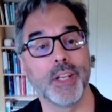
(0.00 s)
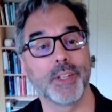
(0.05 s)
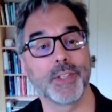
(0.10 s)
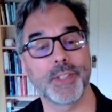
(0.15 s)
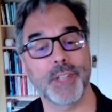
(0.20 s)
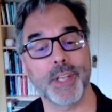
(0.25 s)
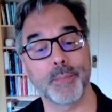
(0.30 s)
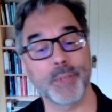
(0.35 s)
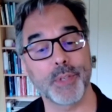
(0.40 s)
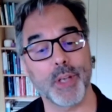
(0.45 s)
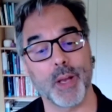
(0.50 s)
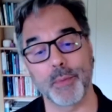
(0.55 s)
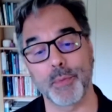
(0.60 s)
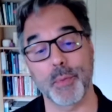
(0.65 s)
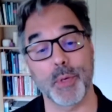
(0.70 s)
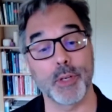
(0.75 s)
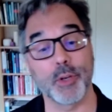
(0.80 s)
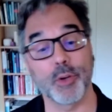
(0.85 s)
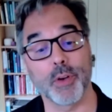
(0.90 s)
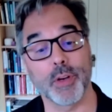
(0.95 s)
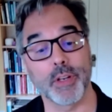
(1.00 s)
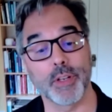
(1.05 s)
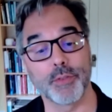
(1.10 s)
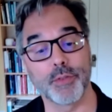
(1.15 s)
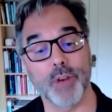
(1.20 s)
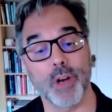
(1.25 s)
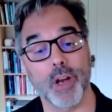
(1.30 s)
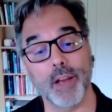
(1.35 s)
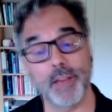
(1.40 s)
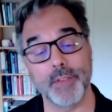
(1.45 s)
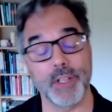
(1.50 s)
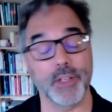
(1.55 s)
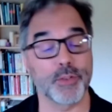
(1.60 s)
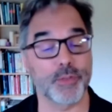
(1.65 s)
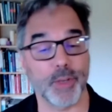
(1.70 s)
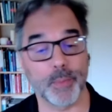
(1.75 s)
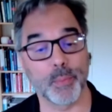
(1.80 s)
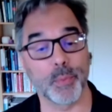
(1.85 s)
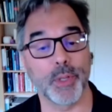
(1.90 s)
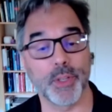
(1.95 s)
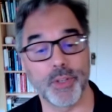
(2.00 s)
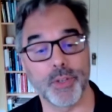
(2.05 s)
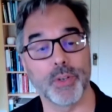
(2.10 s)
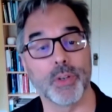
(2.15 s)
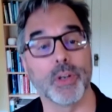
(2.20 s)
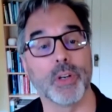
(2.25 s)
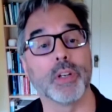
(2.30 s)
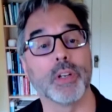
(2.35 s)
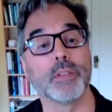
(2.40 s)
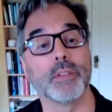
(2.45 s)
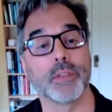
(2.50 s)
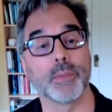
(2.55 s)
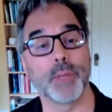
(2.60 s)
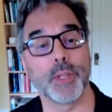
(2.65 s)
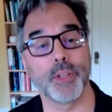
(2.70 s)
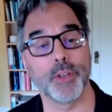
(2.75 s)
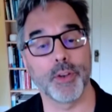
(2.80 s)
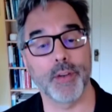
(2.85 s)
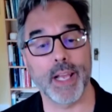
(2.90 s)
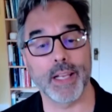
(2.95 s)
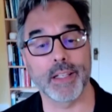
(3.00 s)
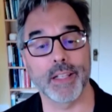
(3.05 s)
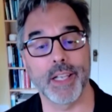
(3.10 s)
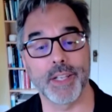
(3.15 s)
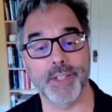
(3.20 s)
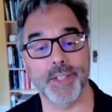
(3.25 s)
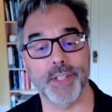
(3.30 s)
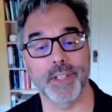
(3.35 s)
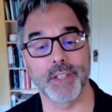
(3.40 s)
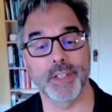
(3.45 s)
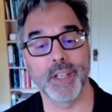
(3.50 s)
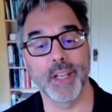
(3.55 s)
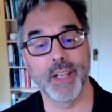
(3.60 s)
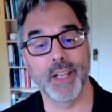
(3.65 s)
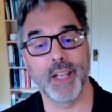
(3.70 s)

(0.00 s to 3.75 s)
sometimes when you're on a driving trip with your adolescent